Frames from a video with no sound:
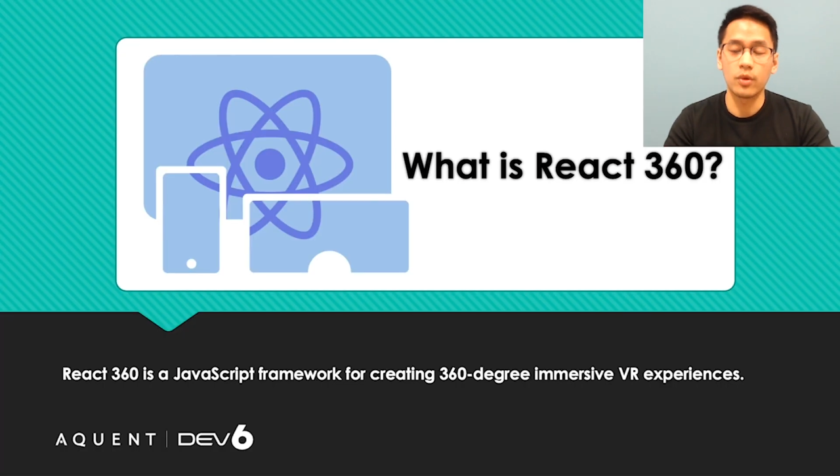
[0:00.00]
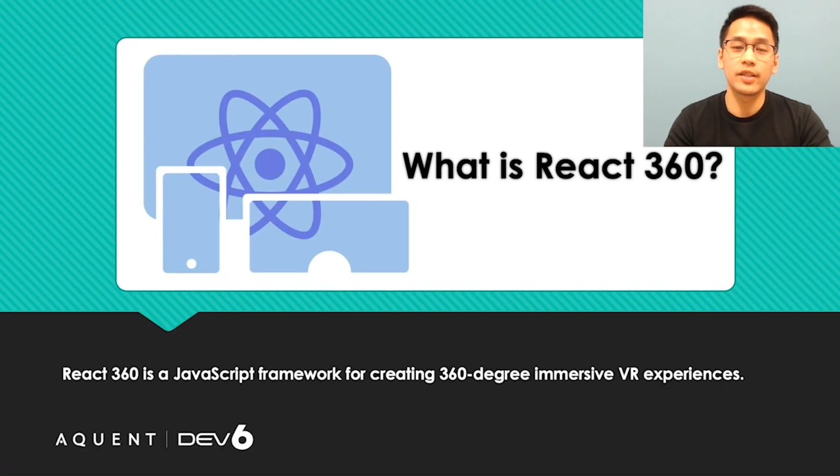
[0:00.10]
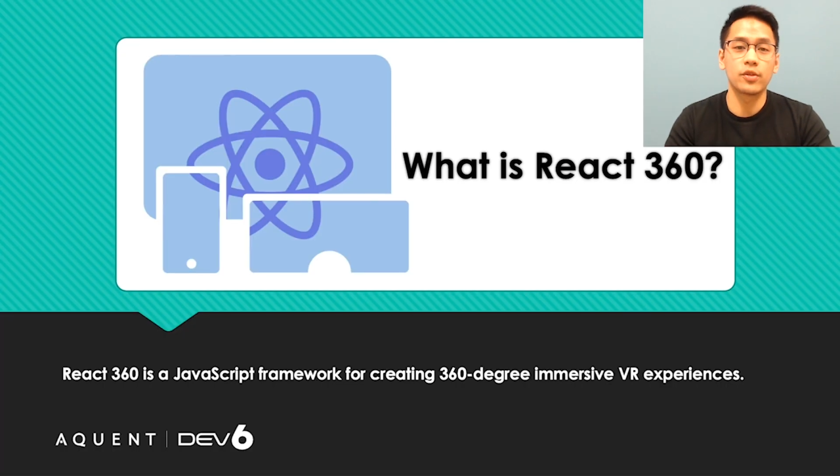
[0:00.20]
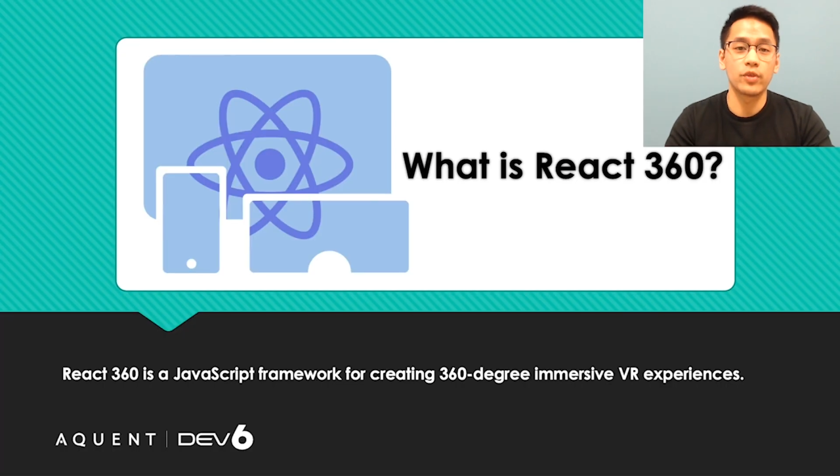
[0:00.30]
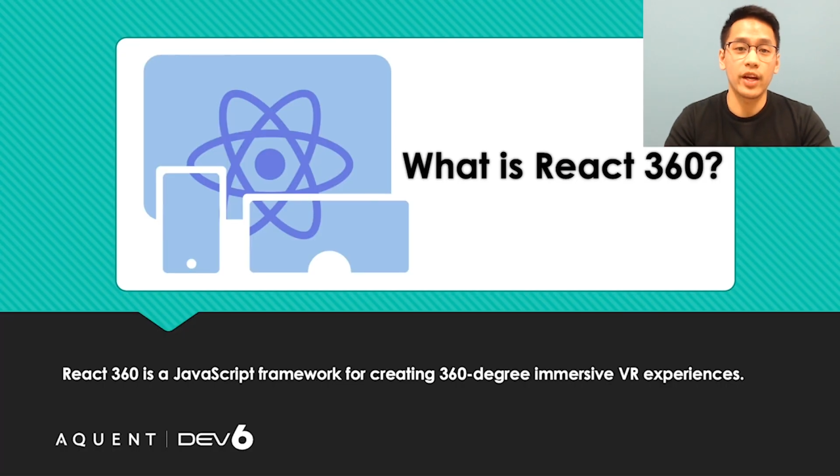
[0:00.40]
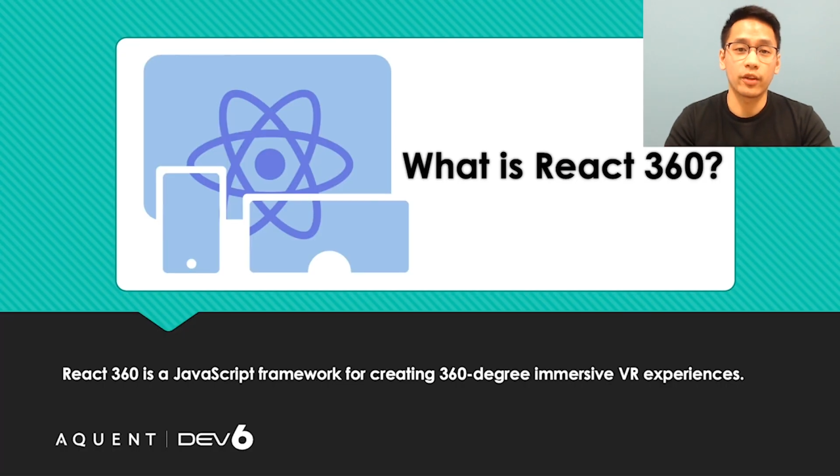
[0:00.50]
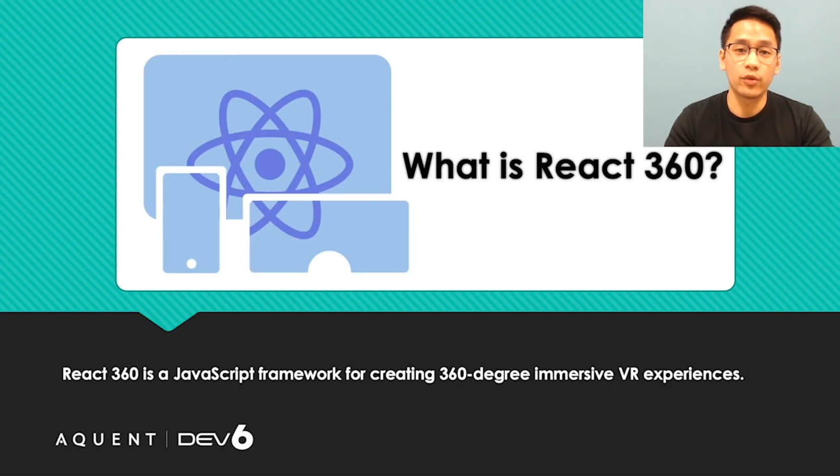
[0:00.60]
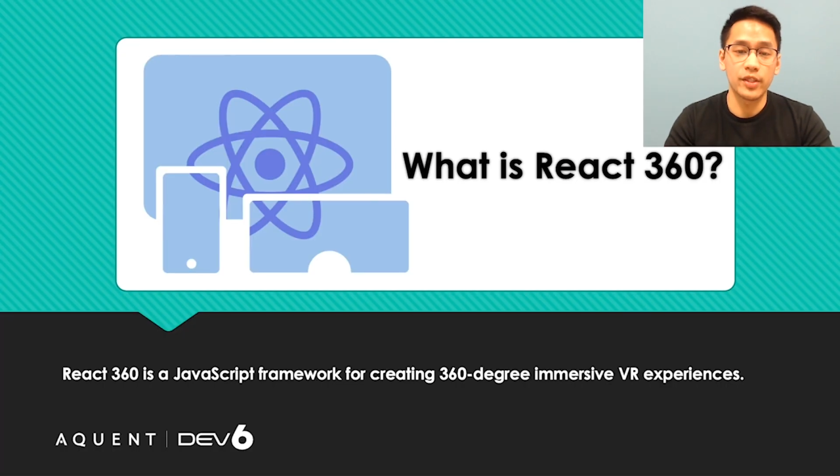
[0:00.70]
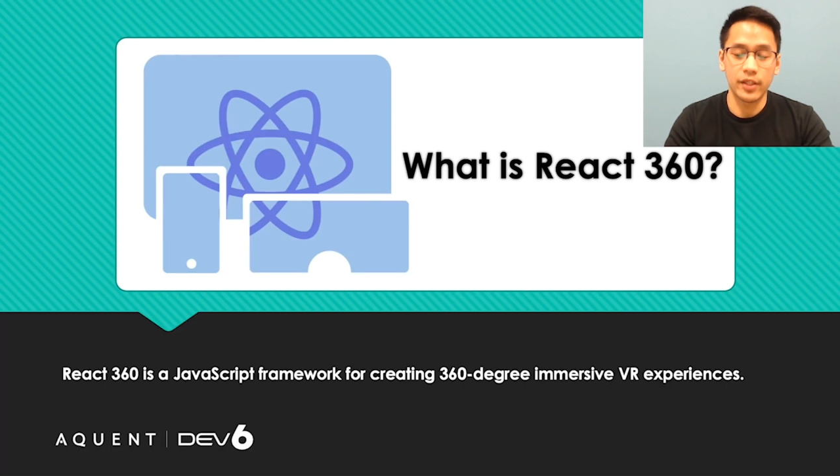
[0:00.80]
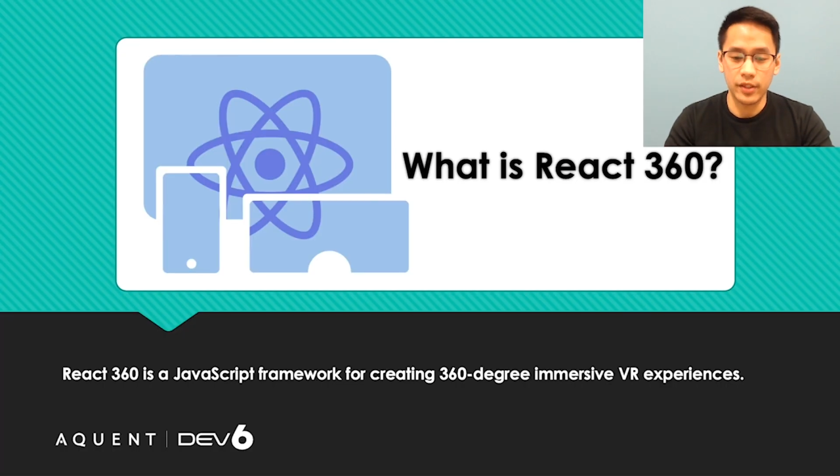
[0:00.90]
what is React
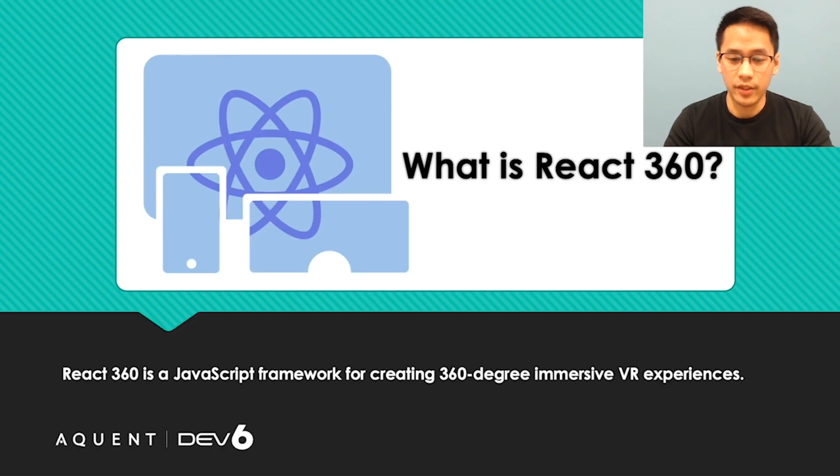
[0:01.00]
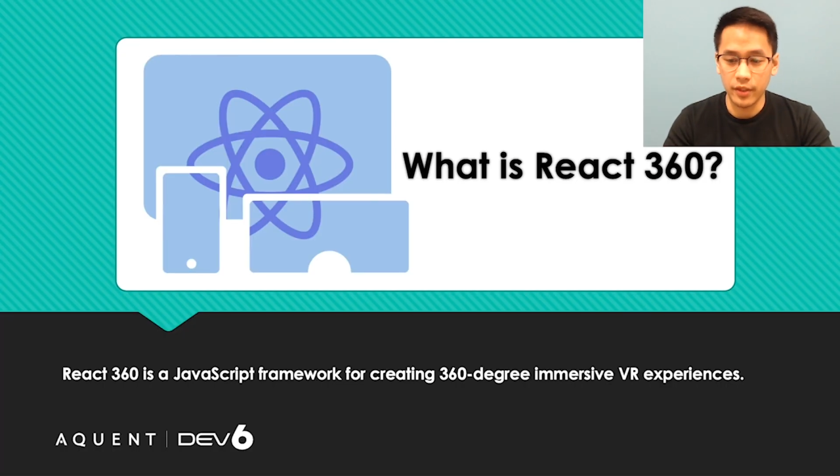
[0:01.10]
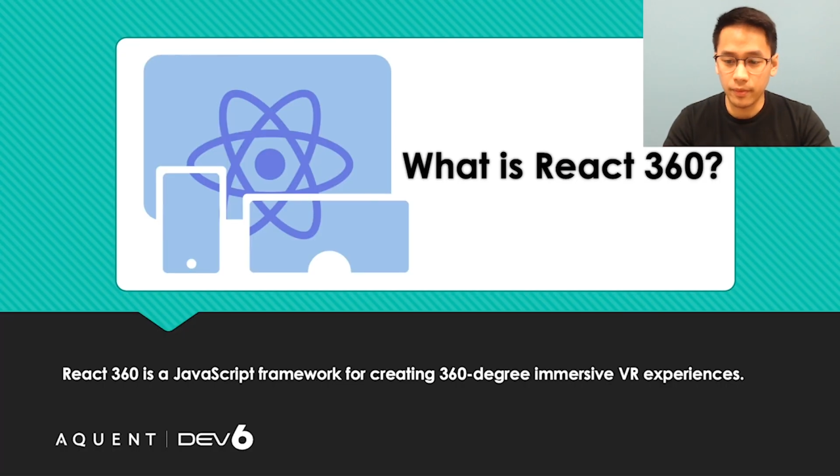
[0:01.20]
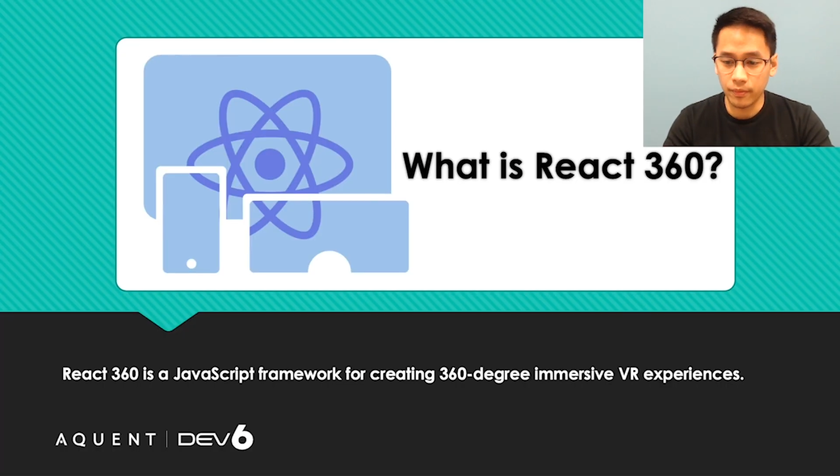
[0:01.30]
360?